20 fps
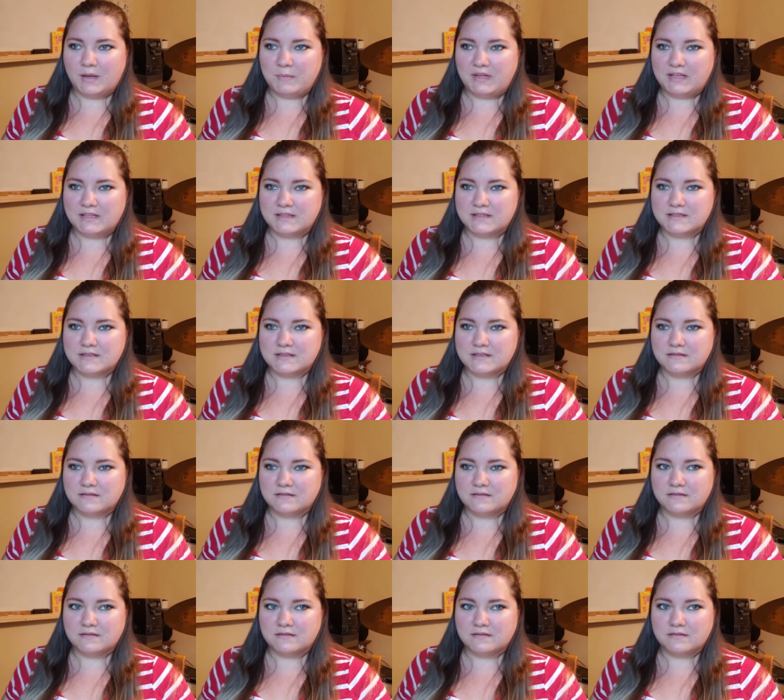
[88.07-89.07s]
I mean, it's
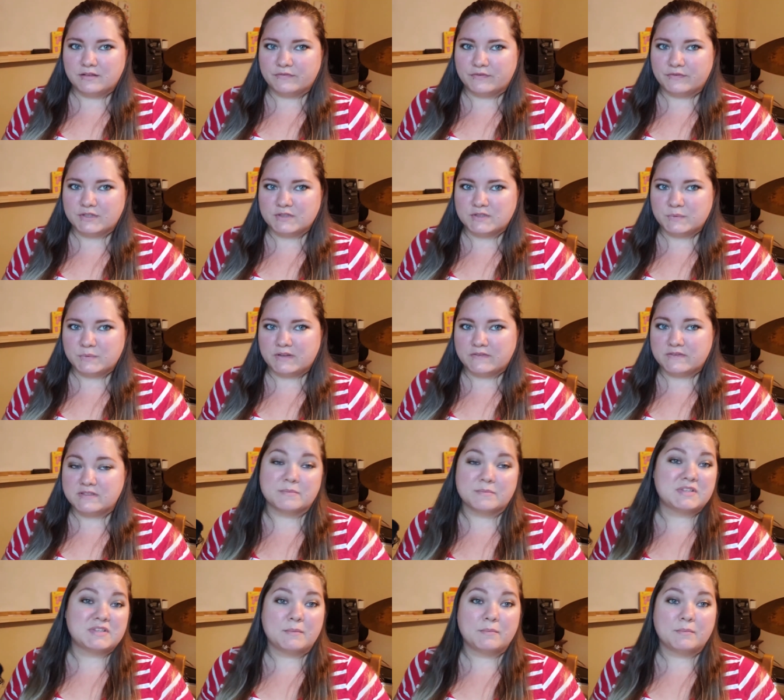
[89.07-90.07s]
the first week of
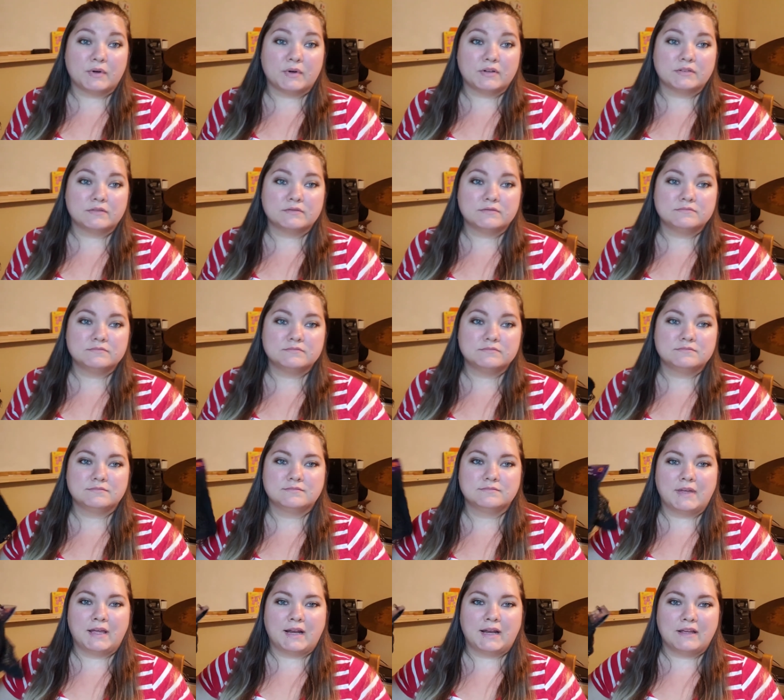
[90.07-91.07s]
September
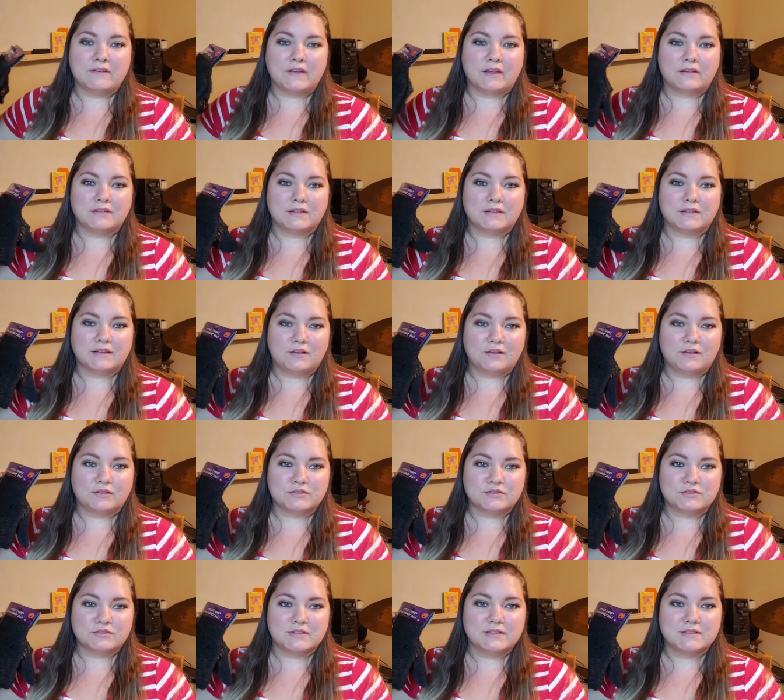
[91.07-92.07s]
and I found it at Dollar
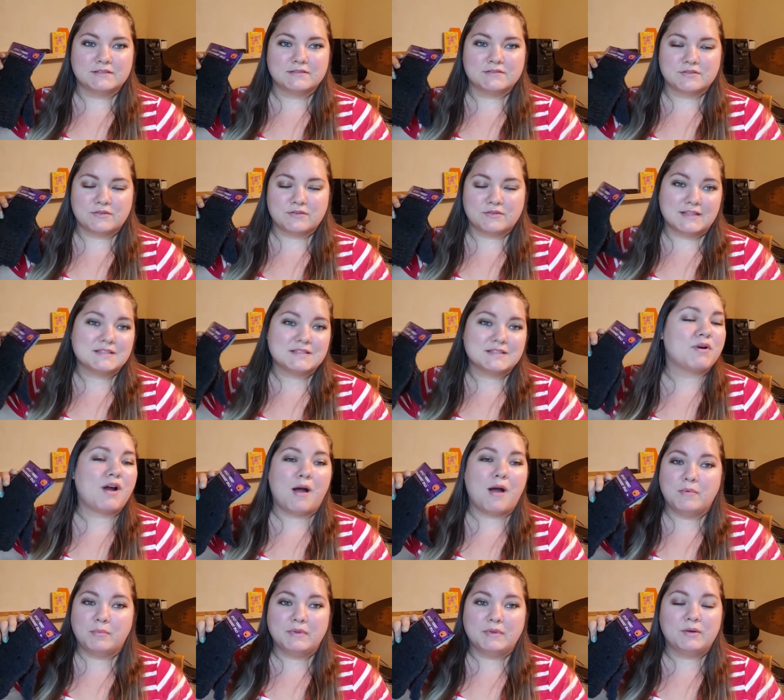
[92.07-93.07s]
Tree. So that's
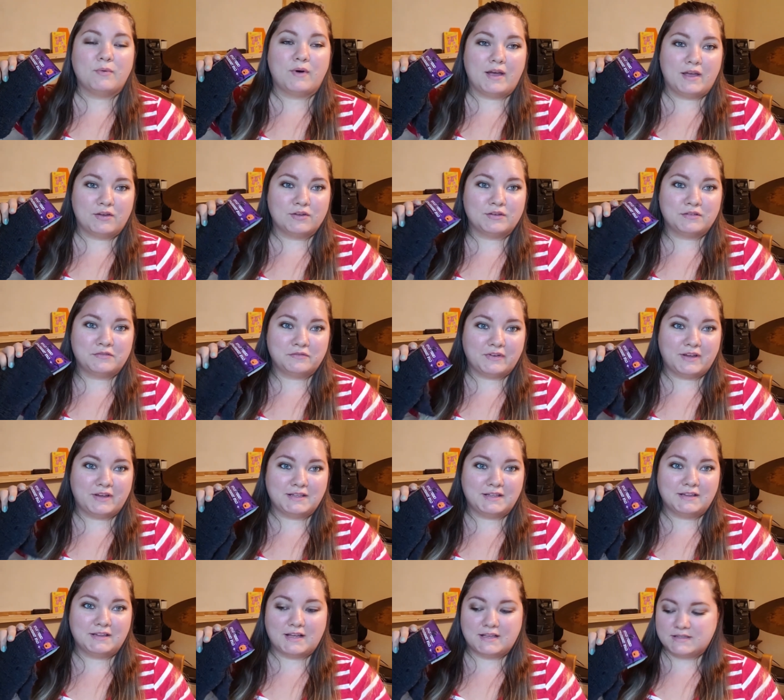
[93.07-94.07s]
probably why I couldn't find
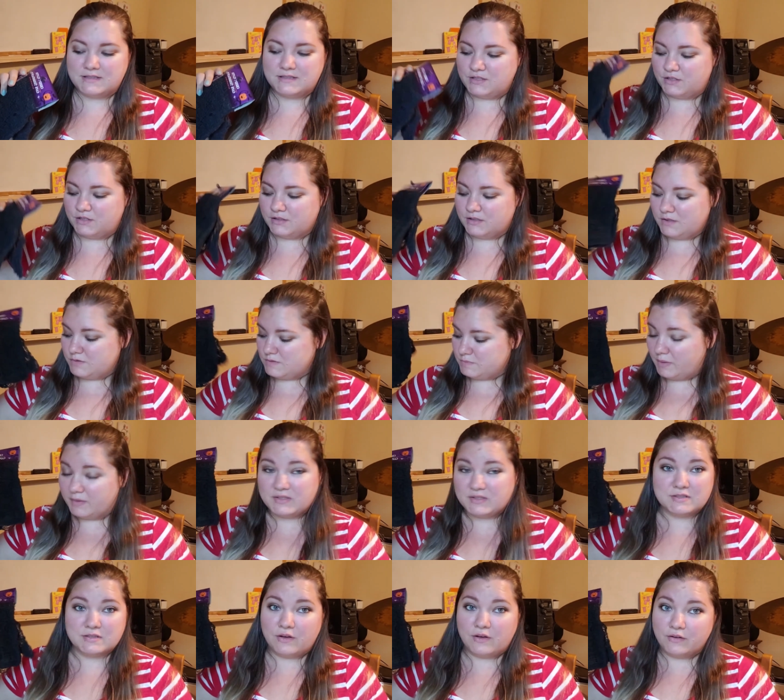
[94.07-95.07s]
any last year. It was
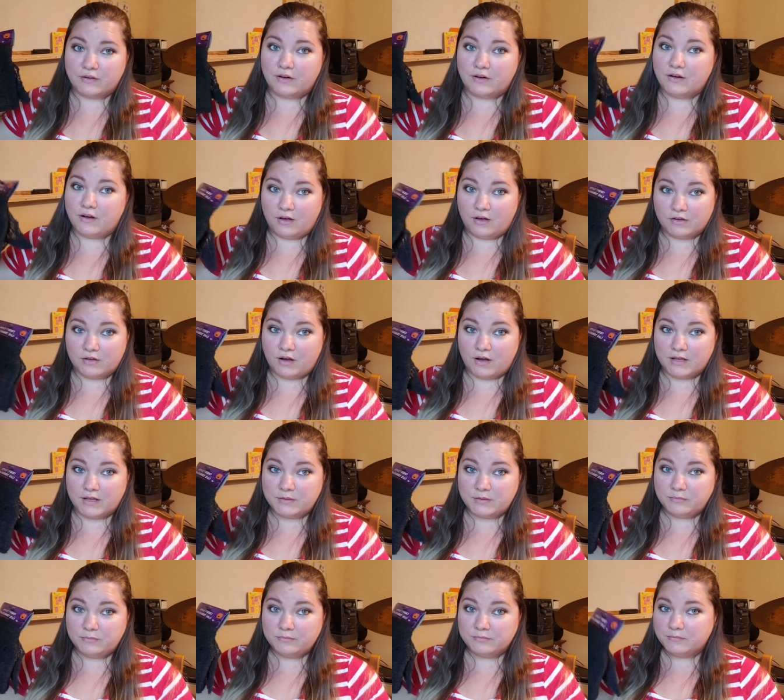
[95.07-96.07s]
probably just all
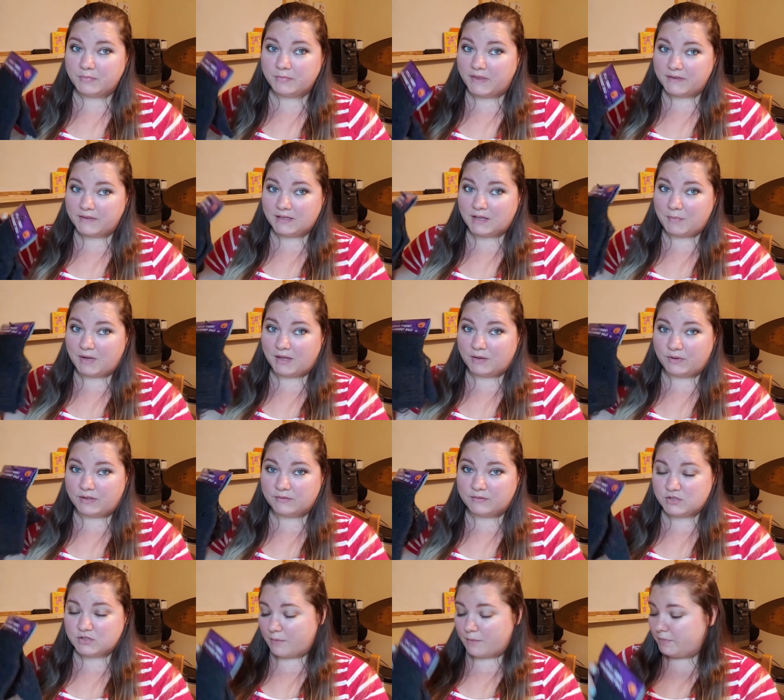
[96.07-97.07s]
gone by the time I
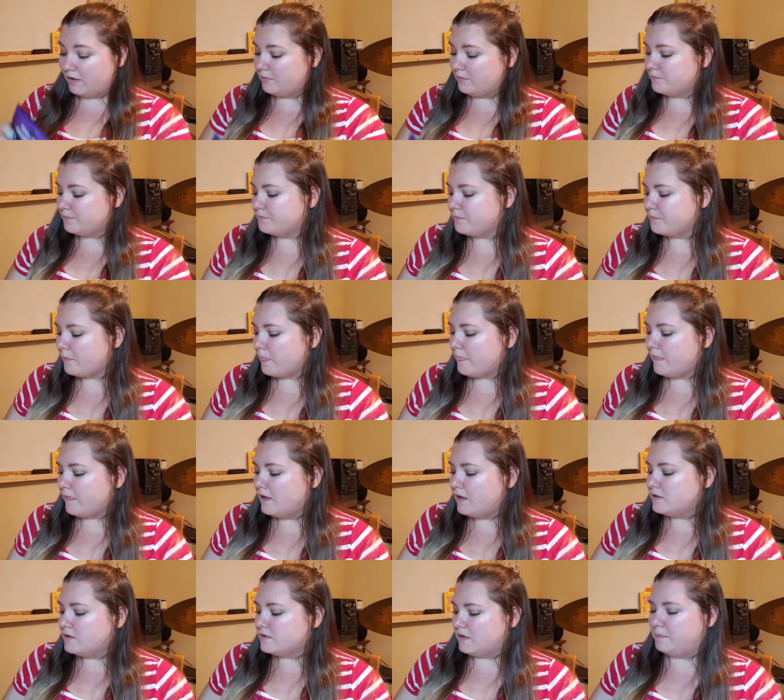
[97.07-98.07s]
went shopping.
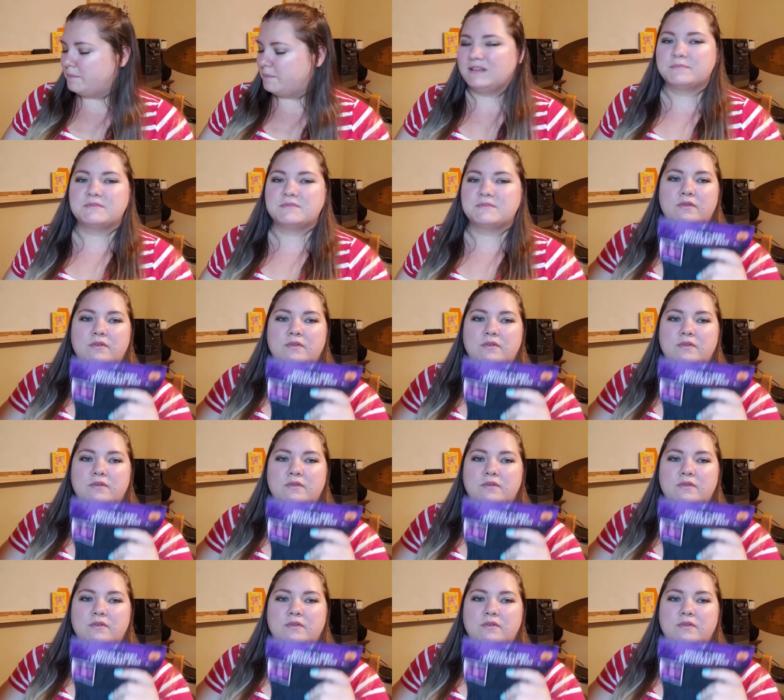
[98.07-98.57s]
So I picked up two